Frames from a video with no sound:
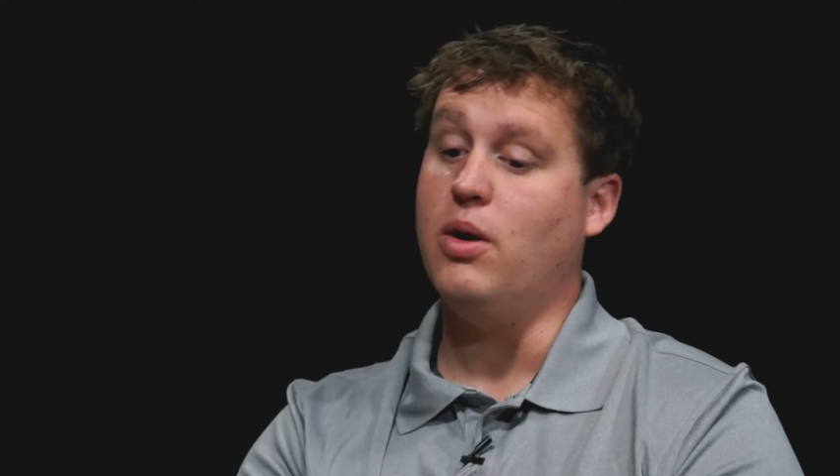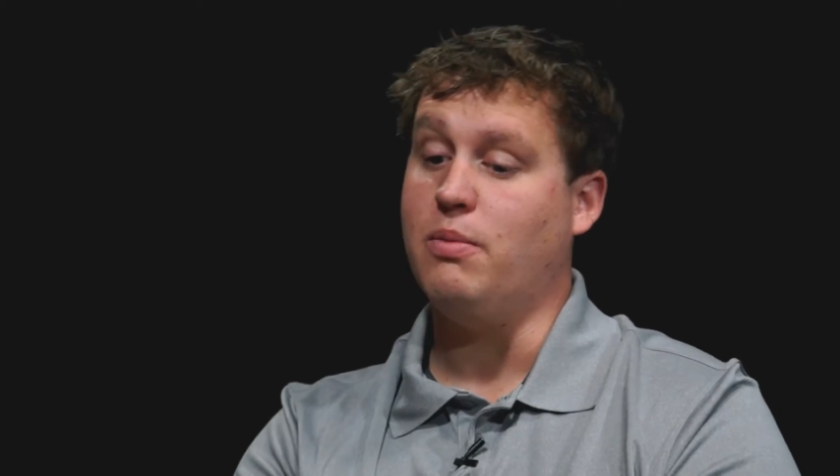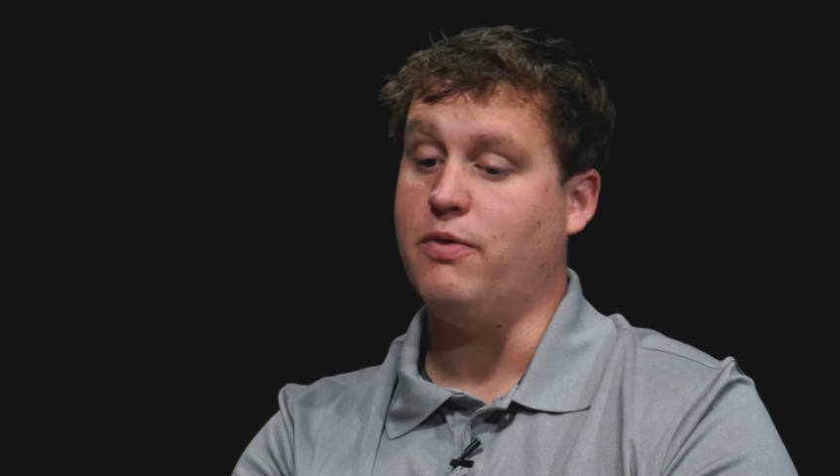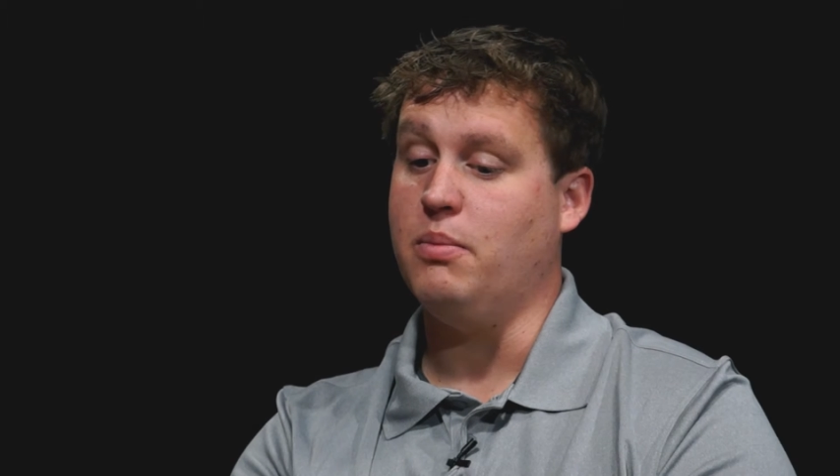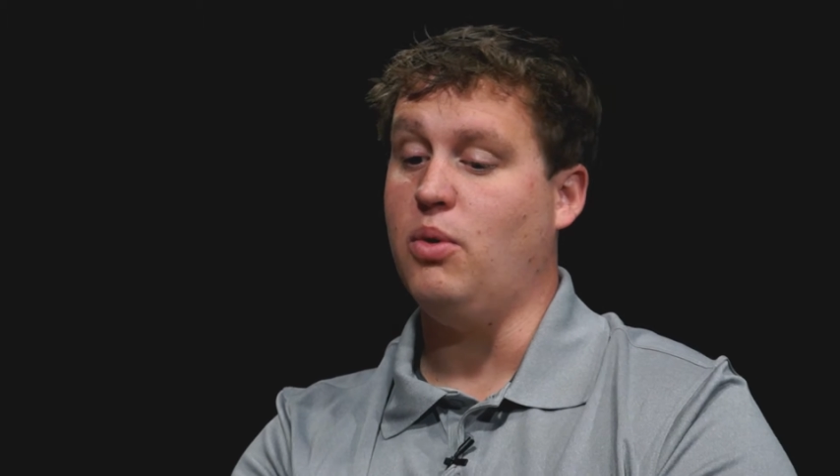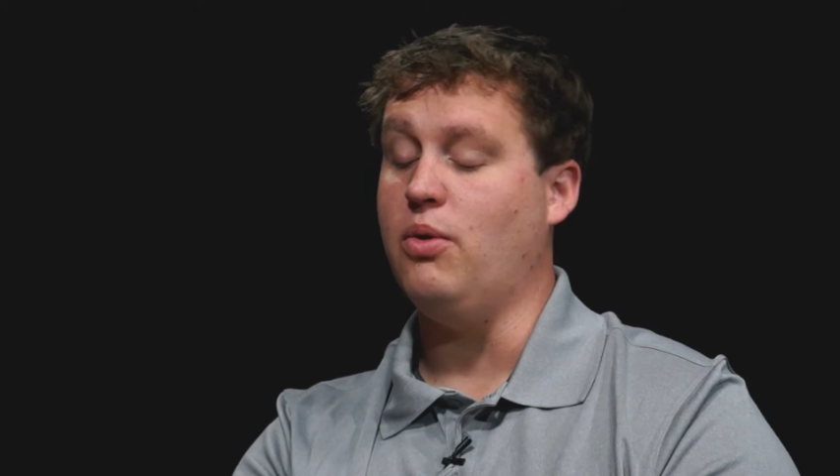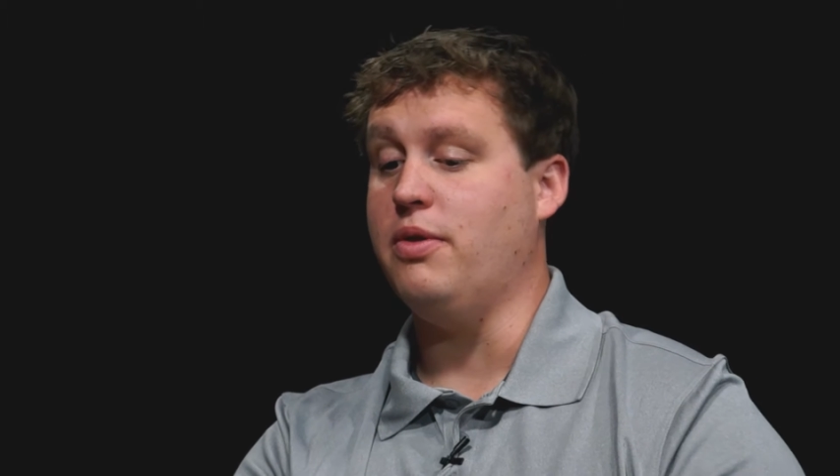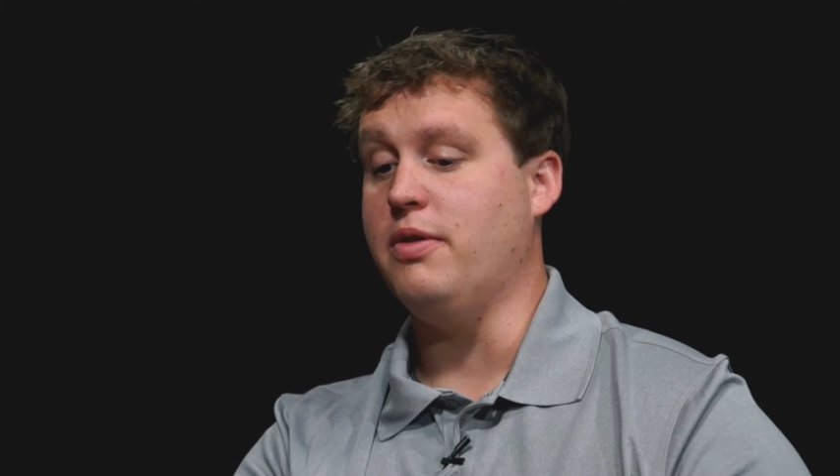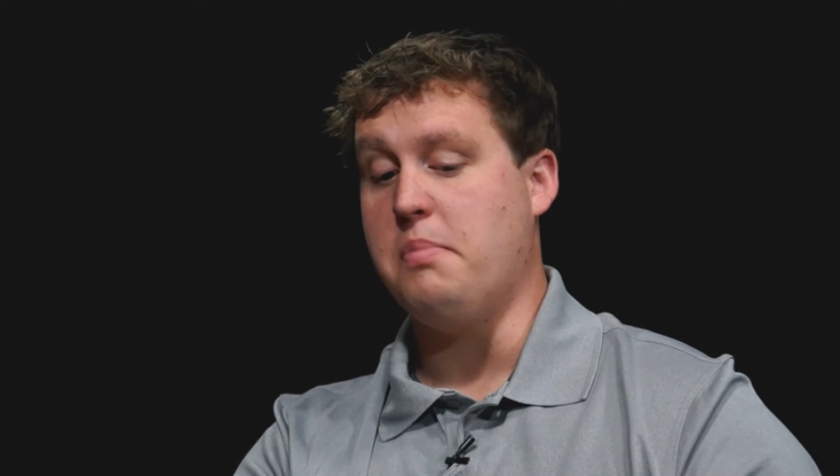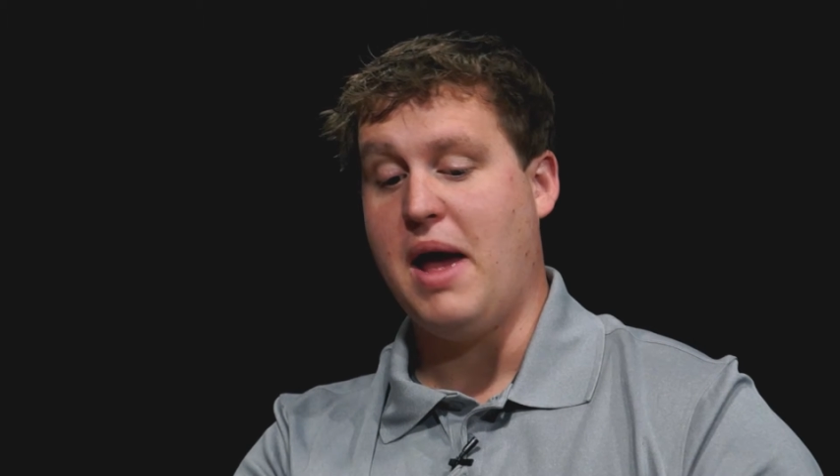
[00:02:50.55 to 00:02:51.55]
hope for
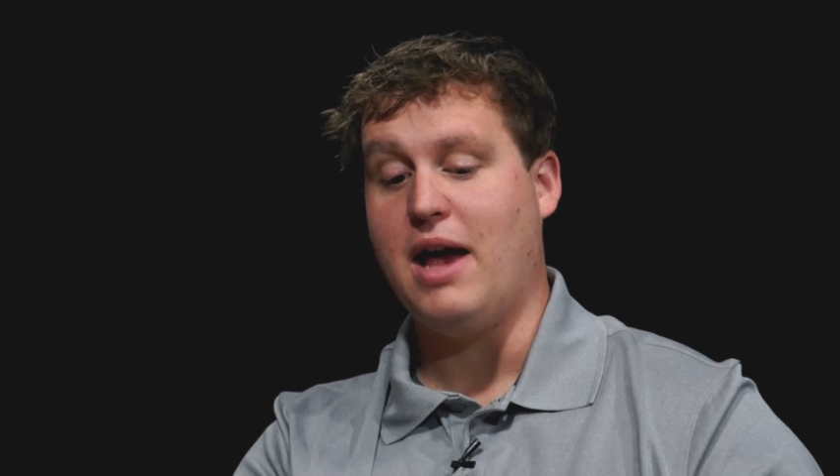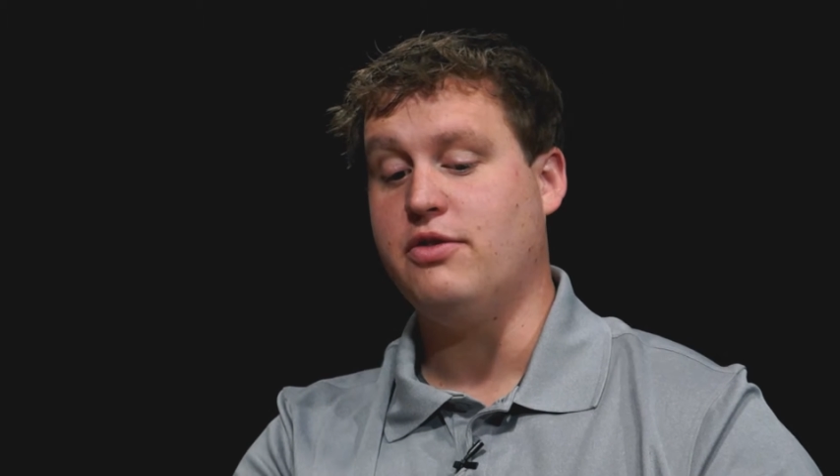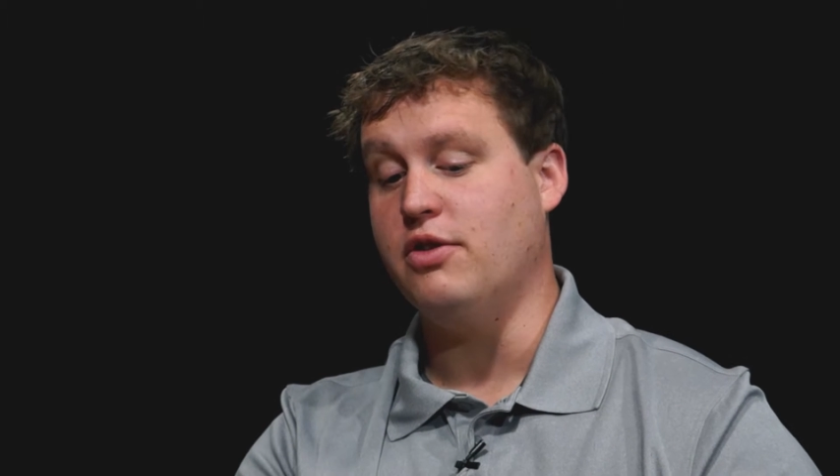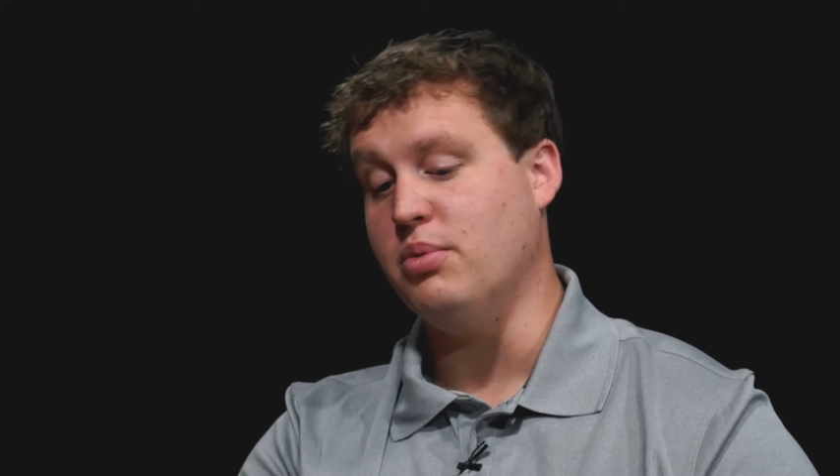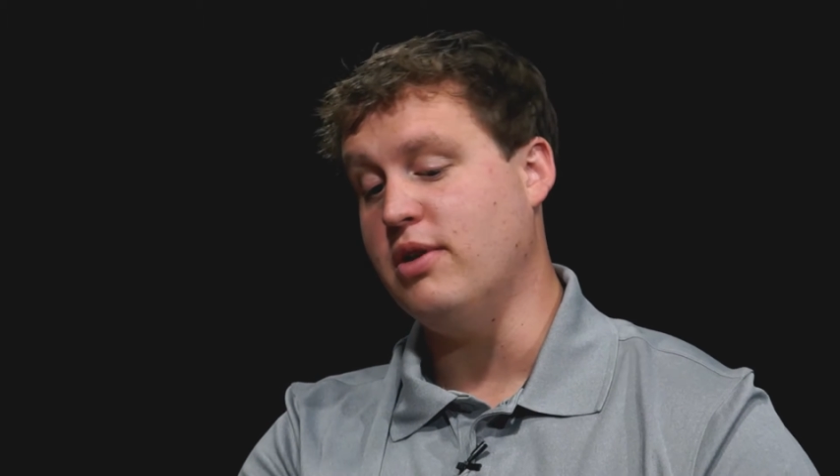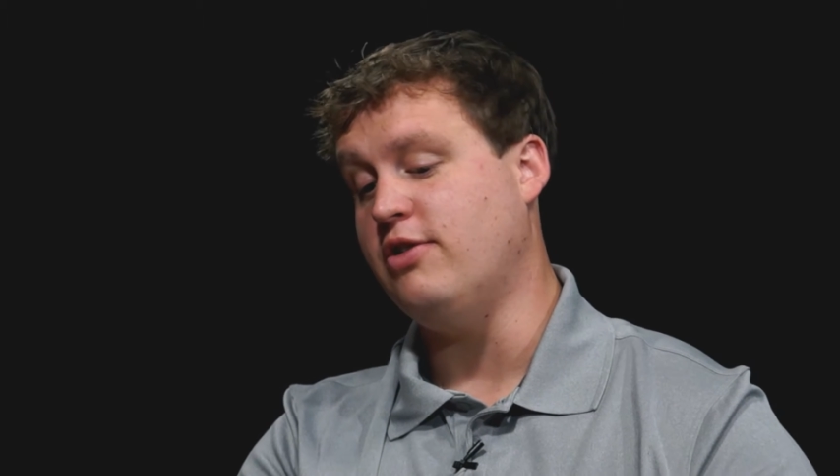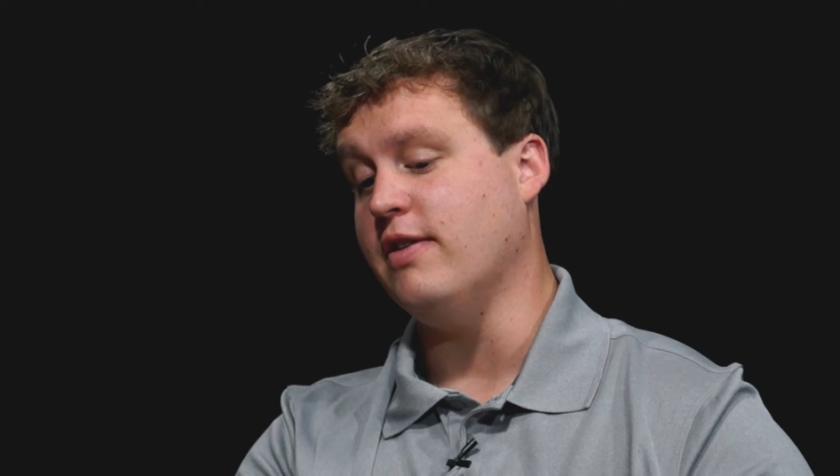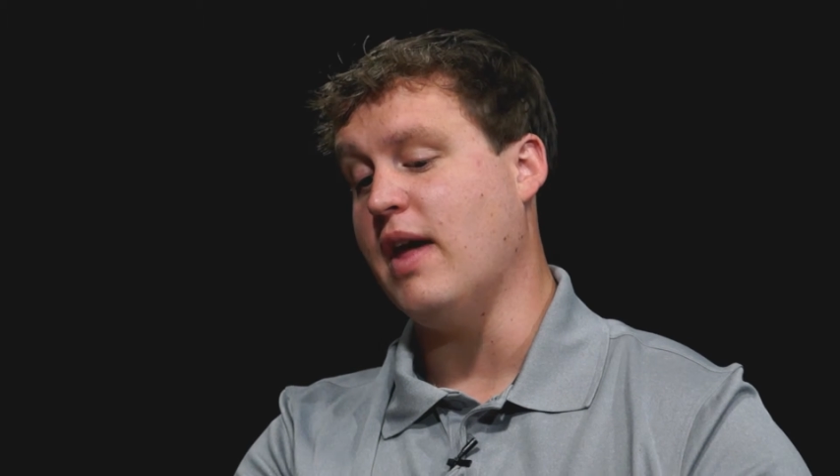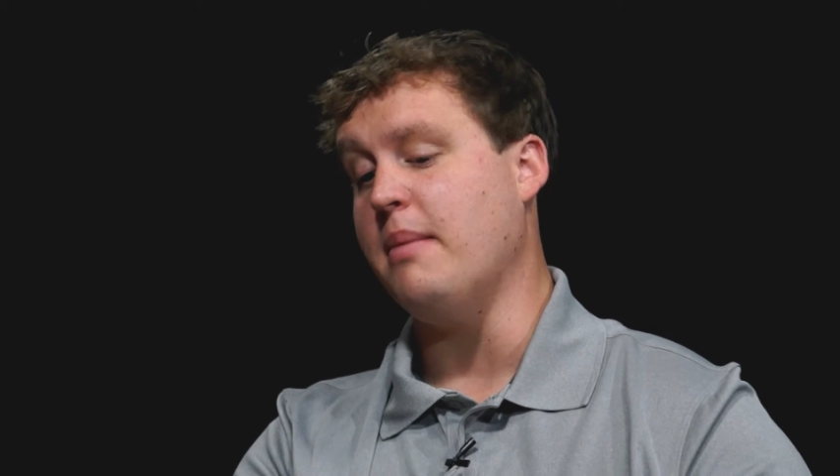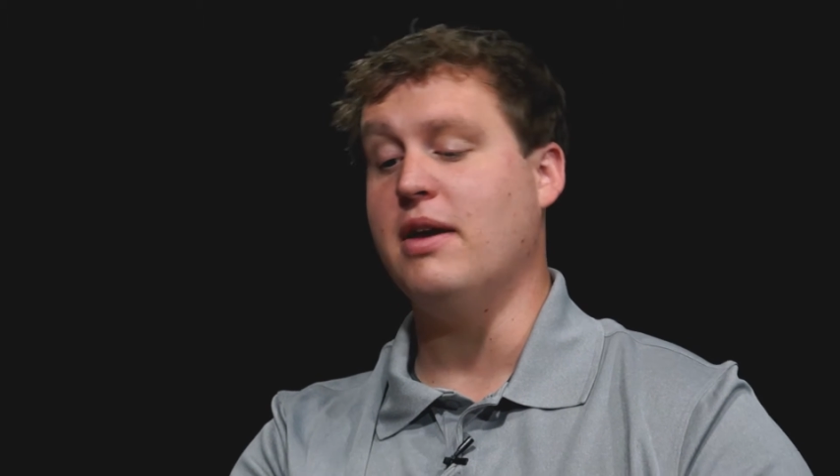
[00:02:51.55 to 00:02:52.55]
both the pastor
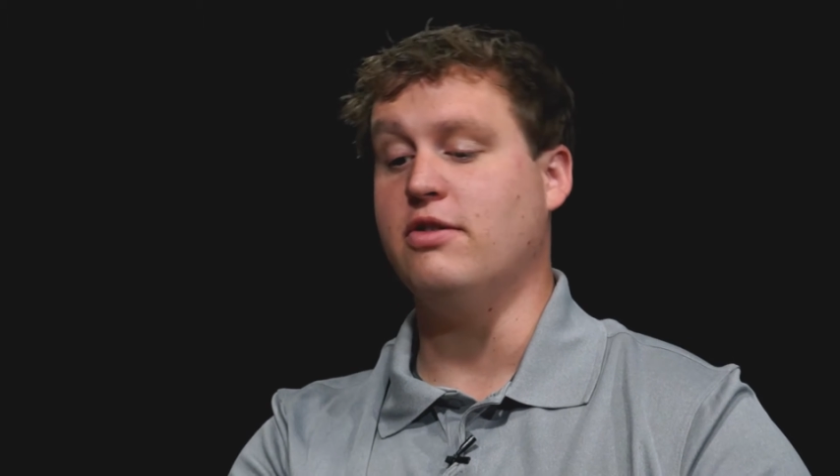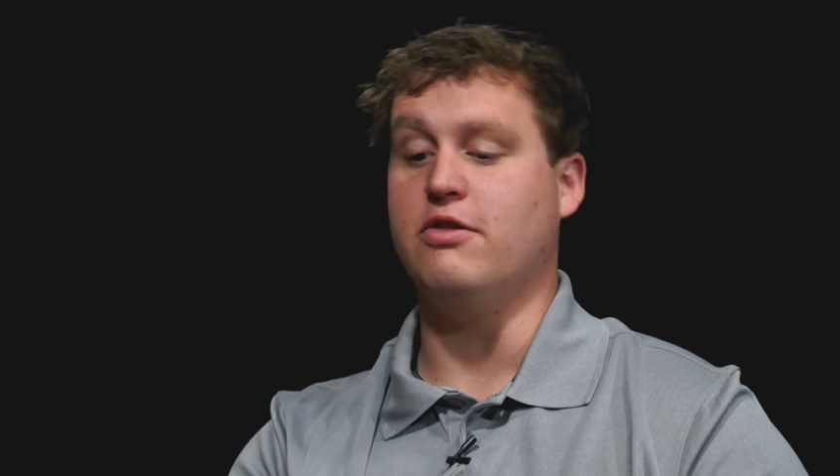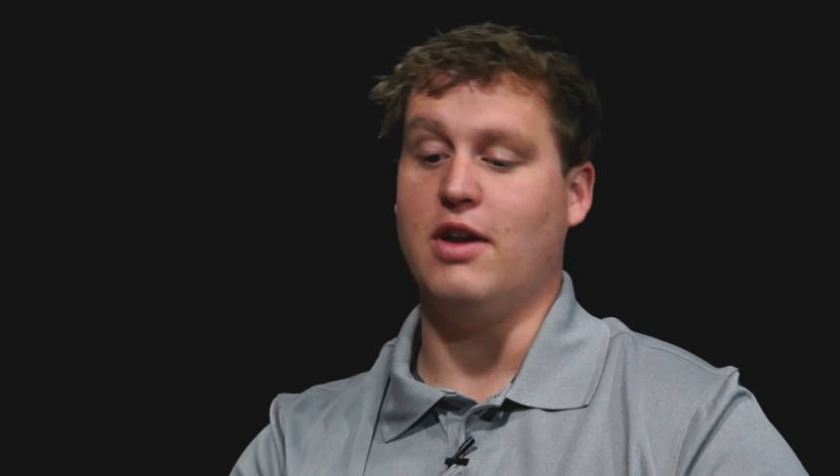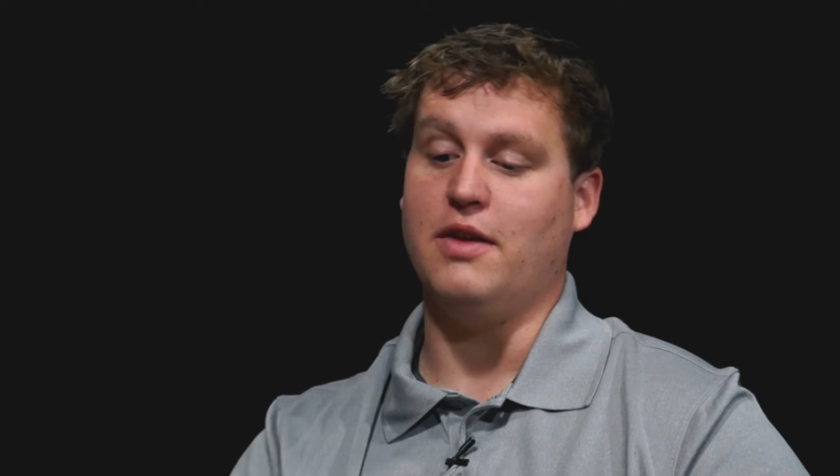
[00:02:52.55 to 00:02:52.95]
preaching that message